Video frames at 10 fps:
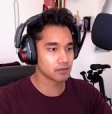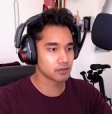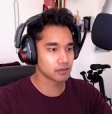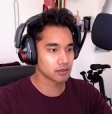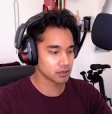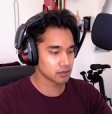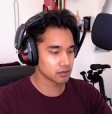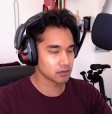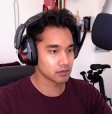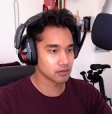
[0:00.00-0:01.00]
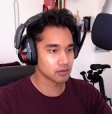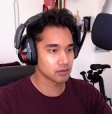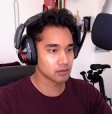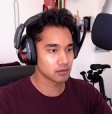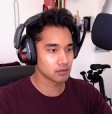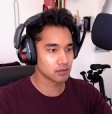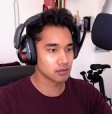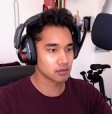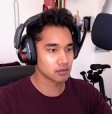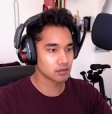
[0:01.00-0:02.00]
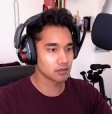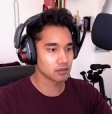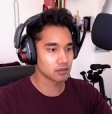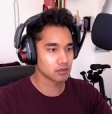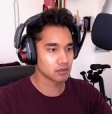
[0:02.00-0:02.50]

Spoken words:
No one is speaking in this clip.